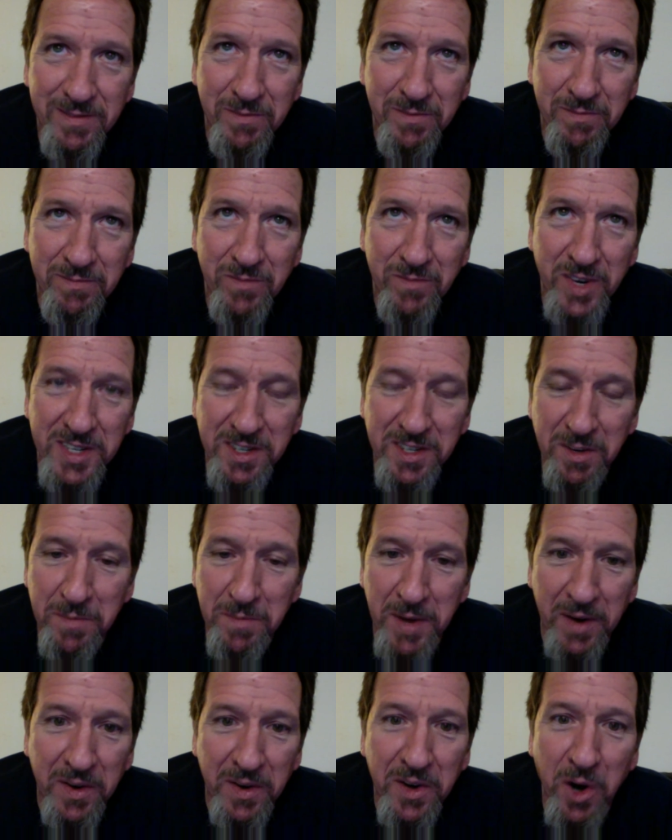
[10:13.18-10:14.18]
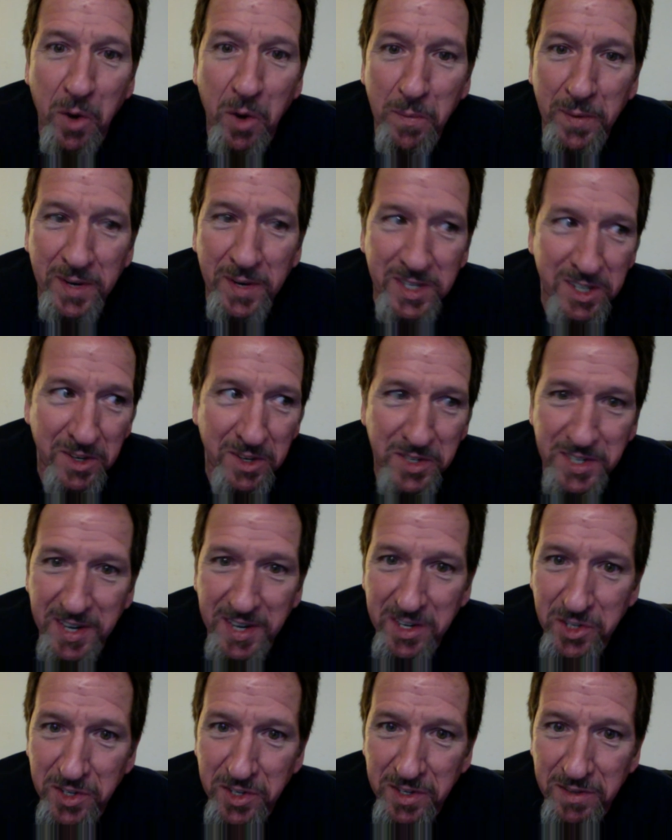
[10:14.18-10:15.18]
Western Maricopa
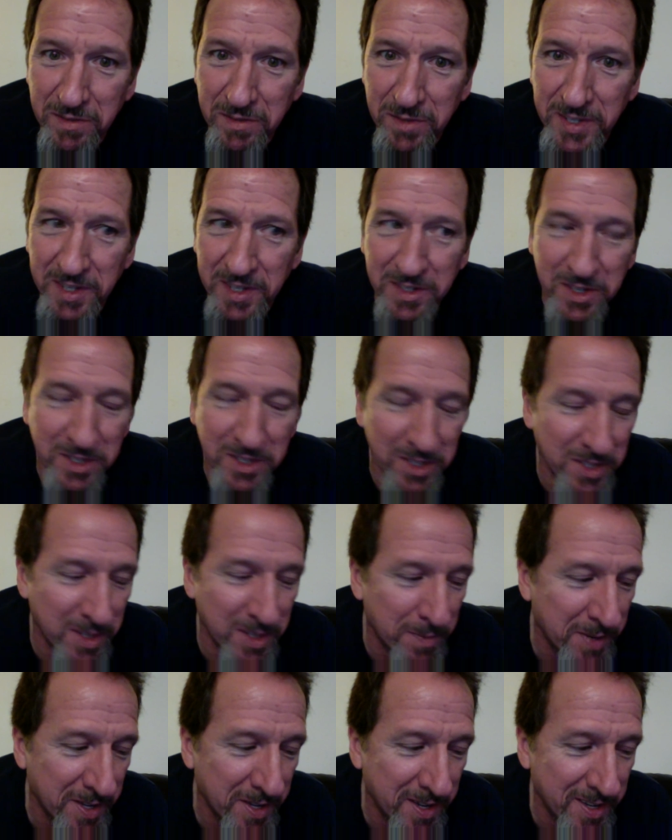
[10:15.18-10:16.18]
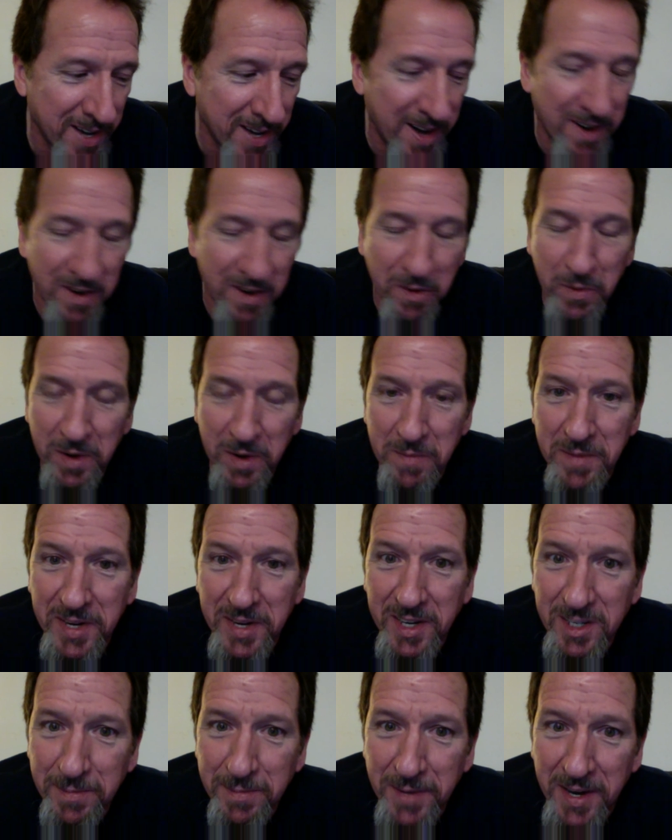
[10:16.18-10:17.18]
Association of Realtors or something like that. I don't know what it
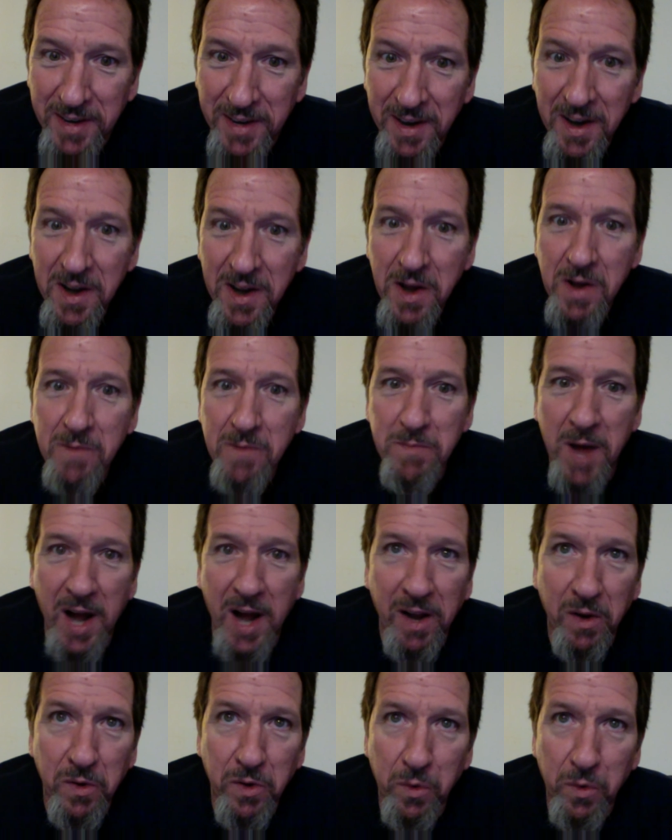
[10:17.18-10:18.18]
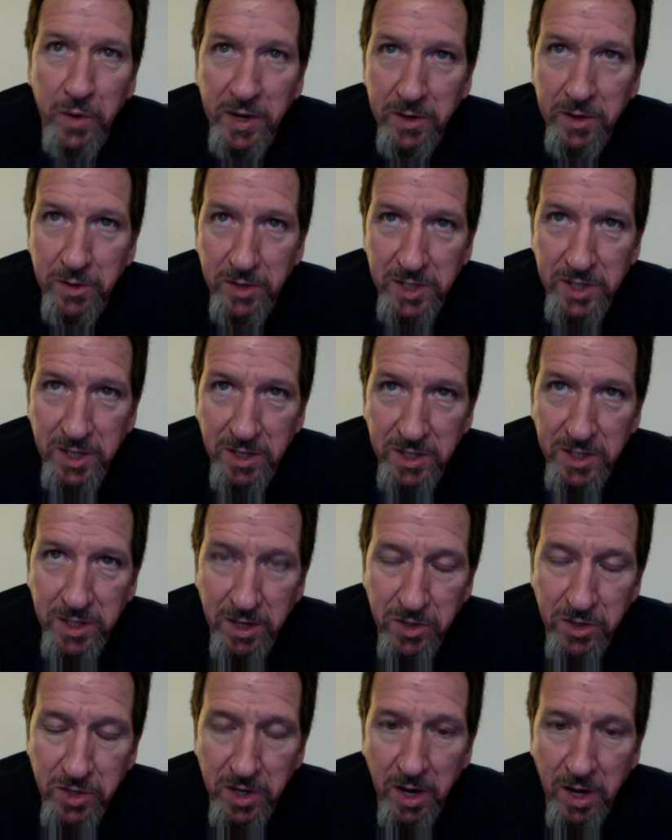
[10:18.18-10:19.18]
means. But my local realtor
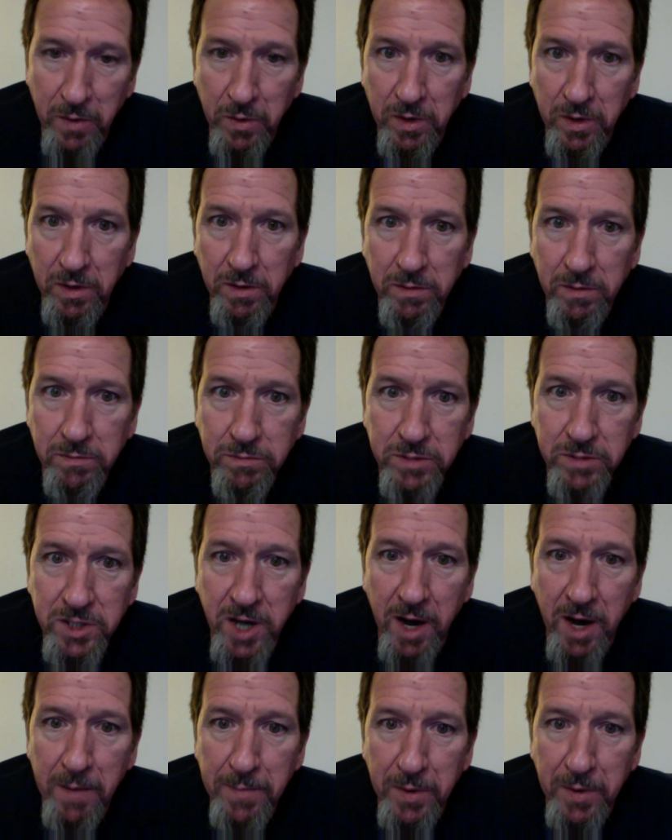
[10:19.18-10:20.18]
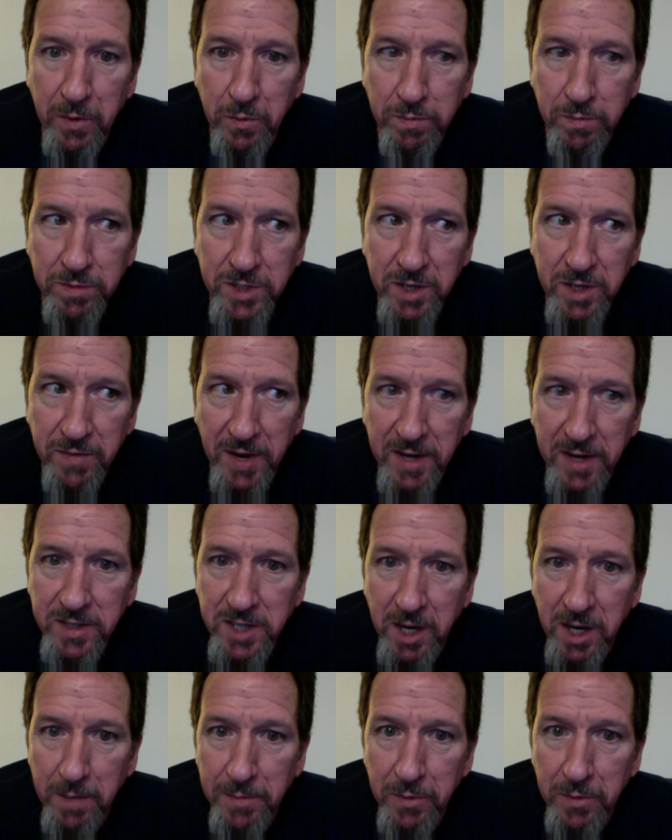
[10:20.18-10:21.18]
association, I will see if I can
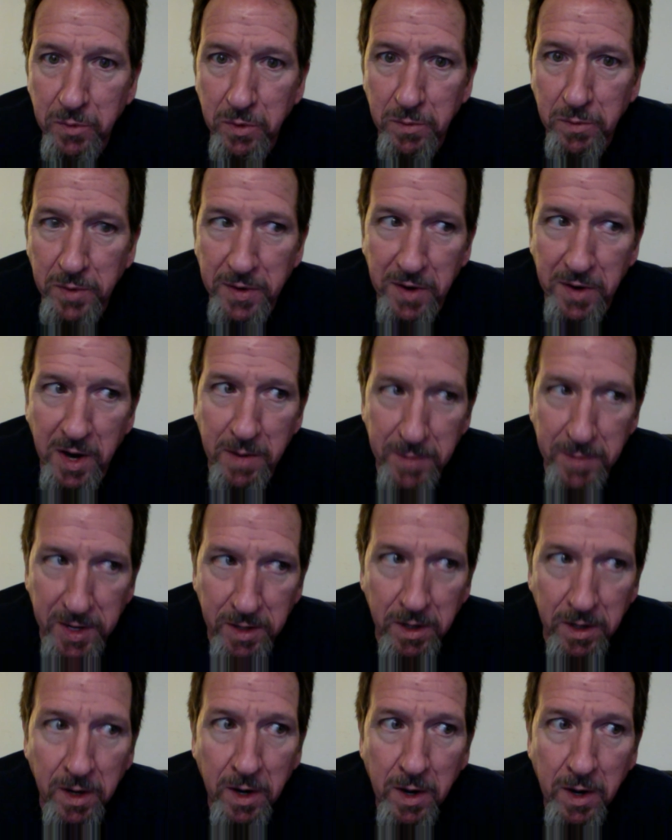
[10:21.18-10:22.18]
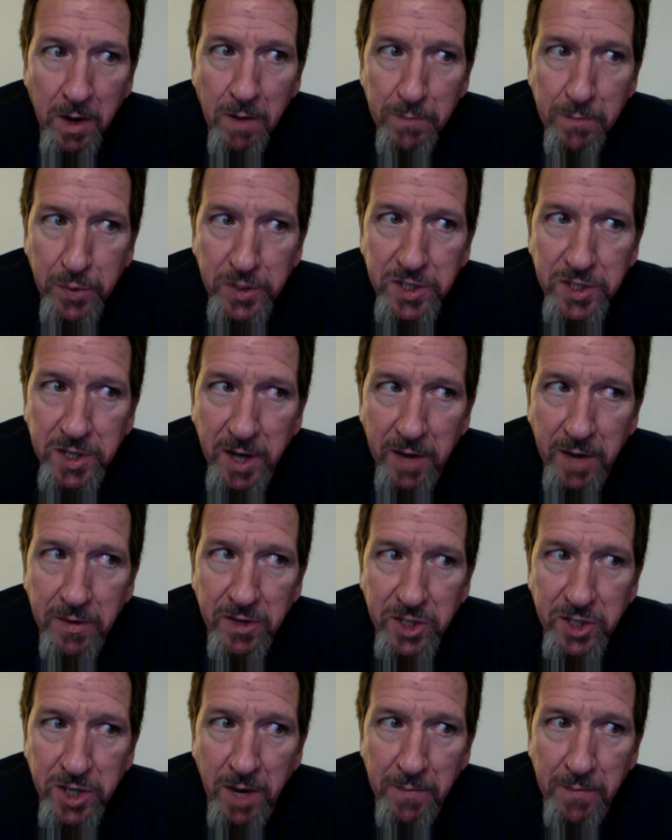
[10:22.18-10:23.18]
set up a room with them and put together
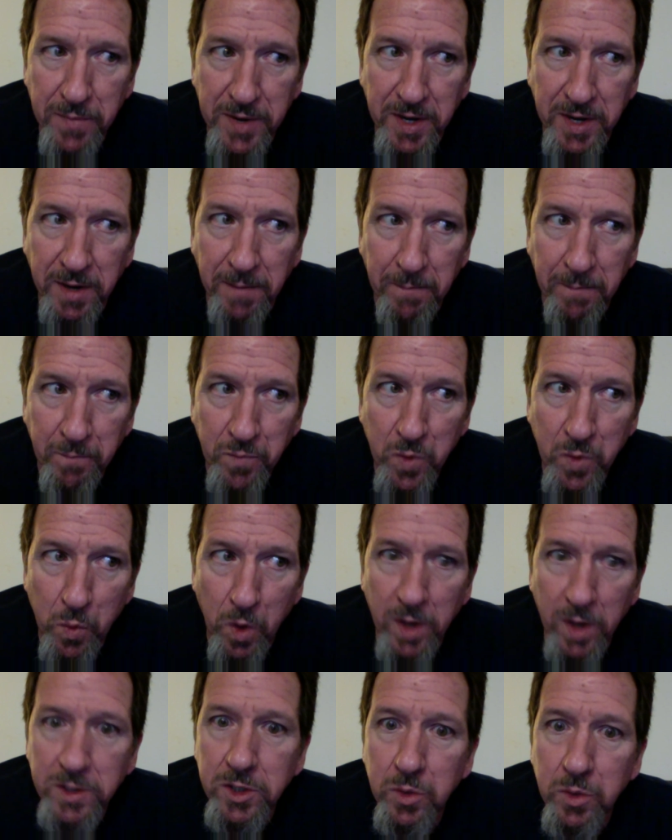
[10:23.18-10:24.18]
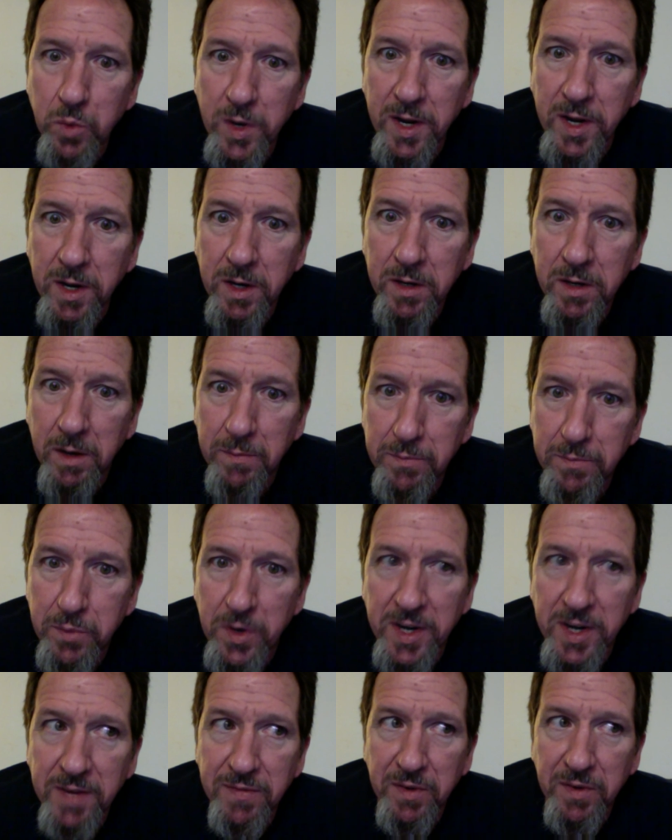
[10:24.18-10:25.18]
something once a week, a
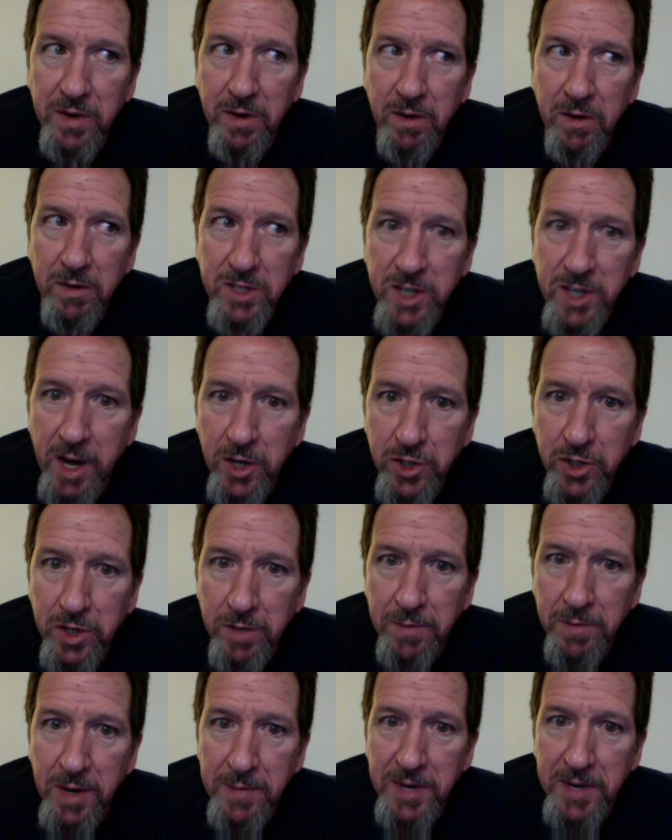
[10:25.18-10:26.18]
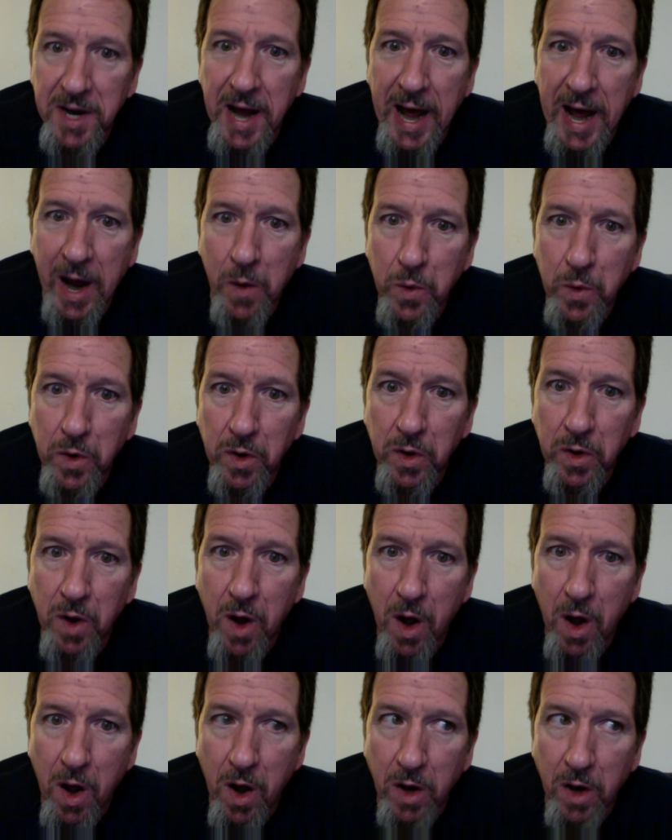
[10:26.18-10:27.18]
brief little session, maybe an hour
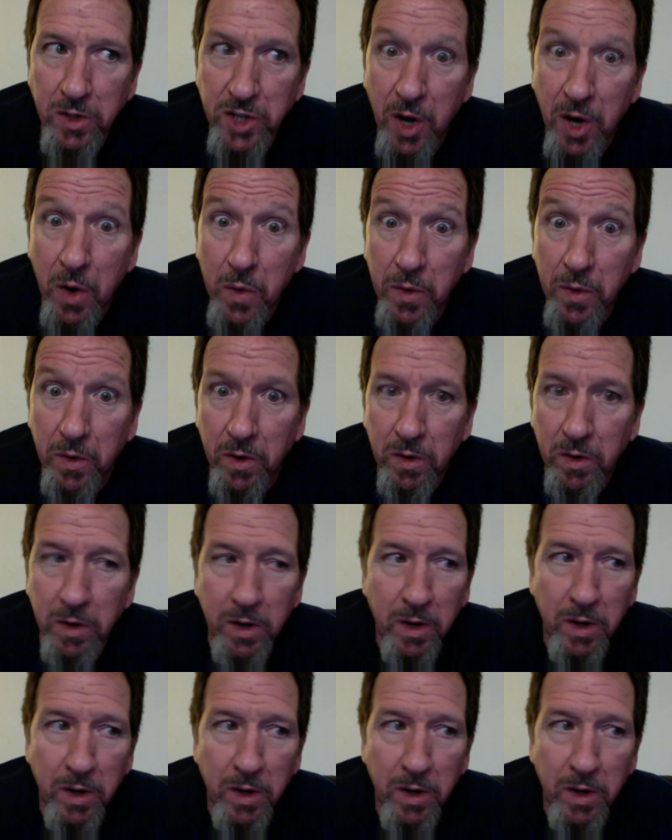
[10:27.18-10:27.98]
long total,